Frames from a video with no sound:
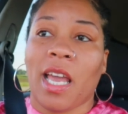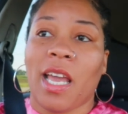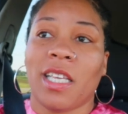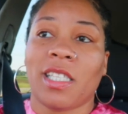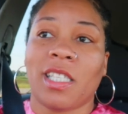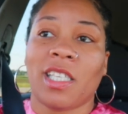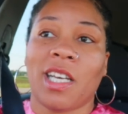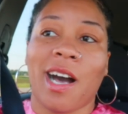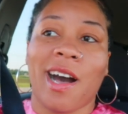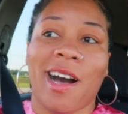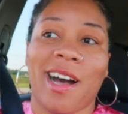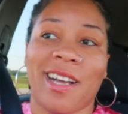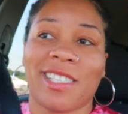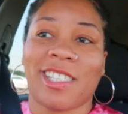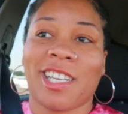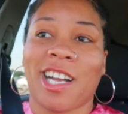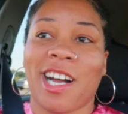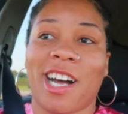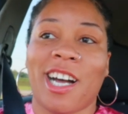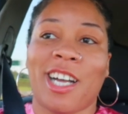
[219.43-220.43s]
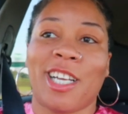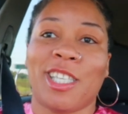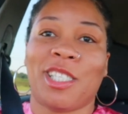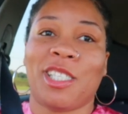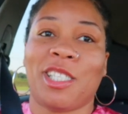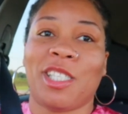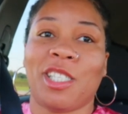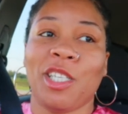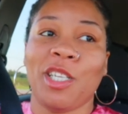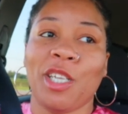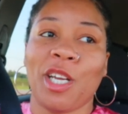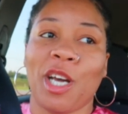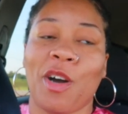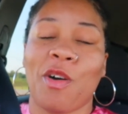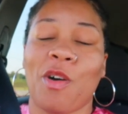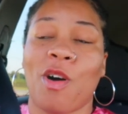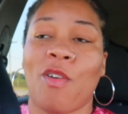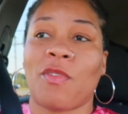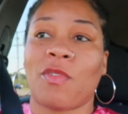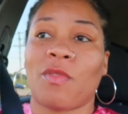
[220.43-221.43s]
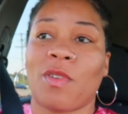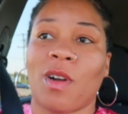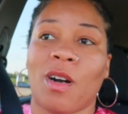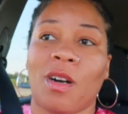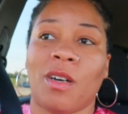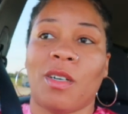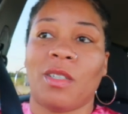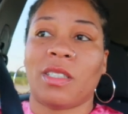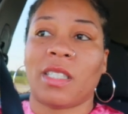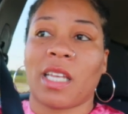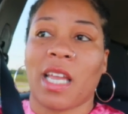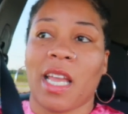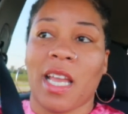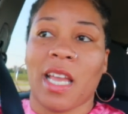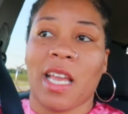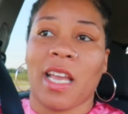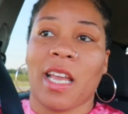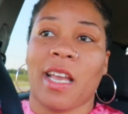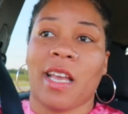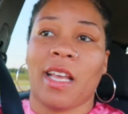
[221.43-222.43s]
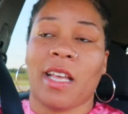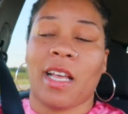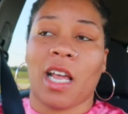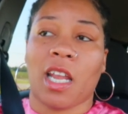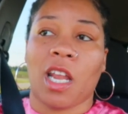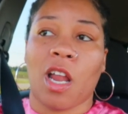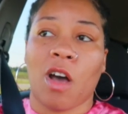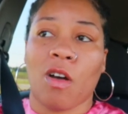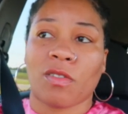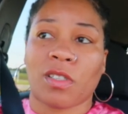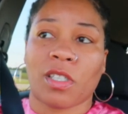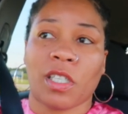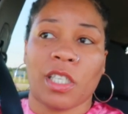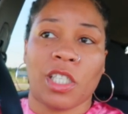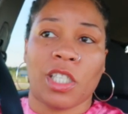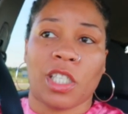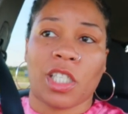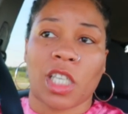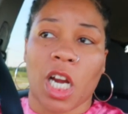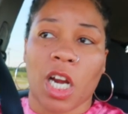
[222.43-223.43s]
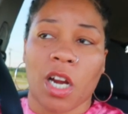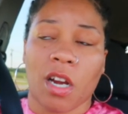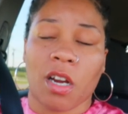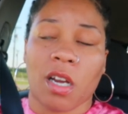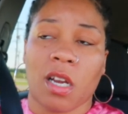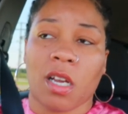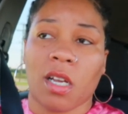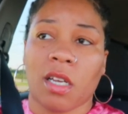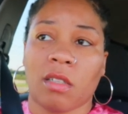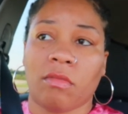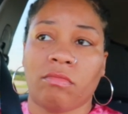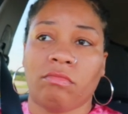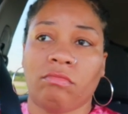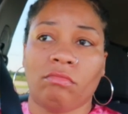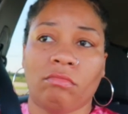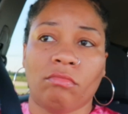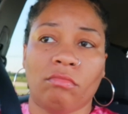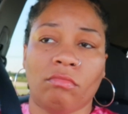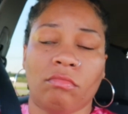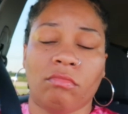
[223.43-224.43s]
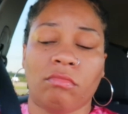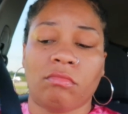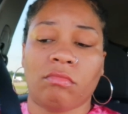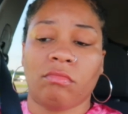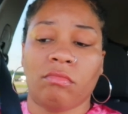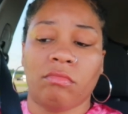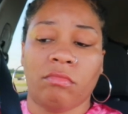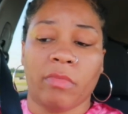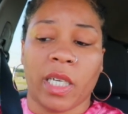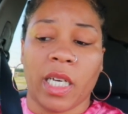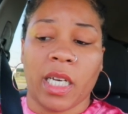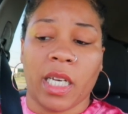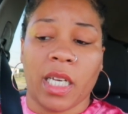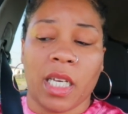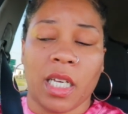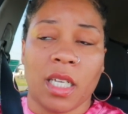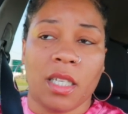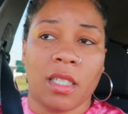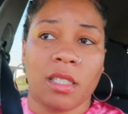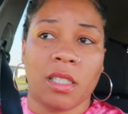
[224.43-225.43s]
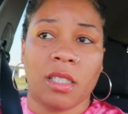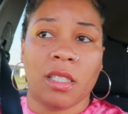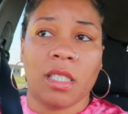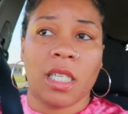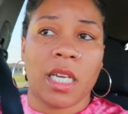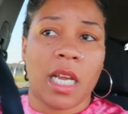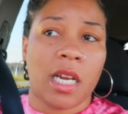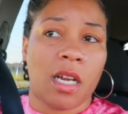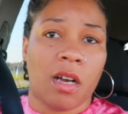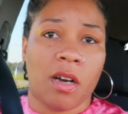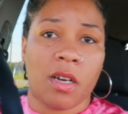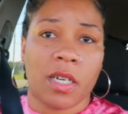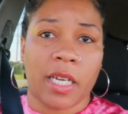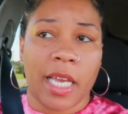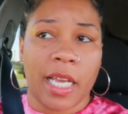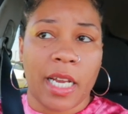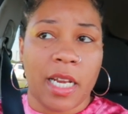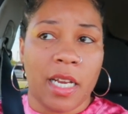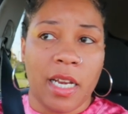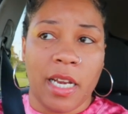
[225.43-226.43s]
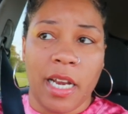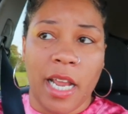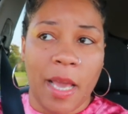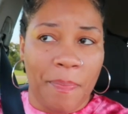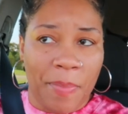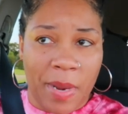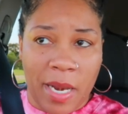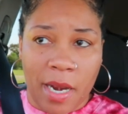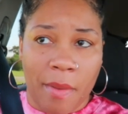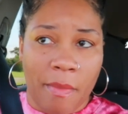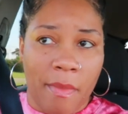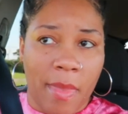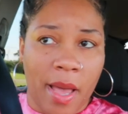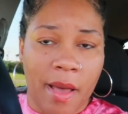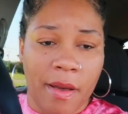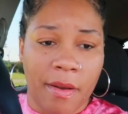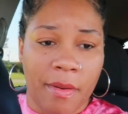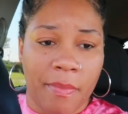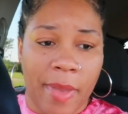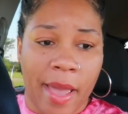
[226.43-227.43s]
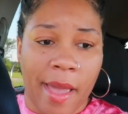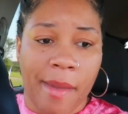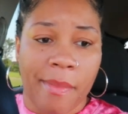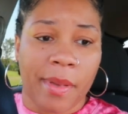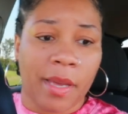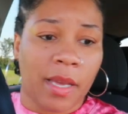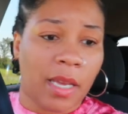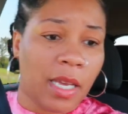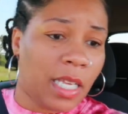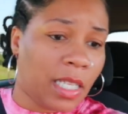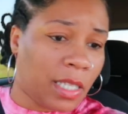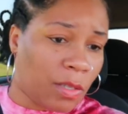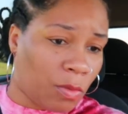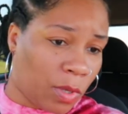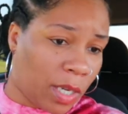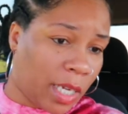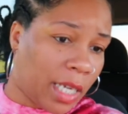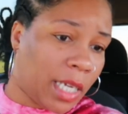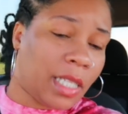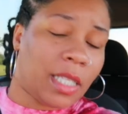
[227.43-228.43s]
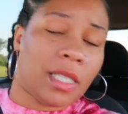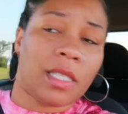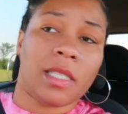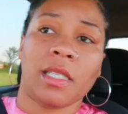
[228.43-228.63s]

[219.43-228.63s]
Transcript: his little Oshkosh, you know, overalls and a long sleeve shirt. But it ain't all that nipping no more, baby. It's what,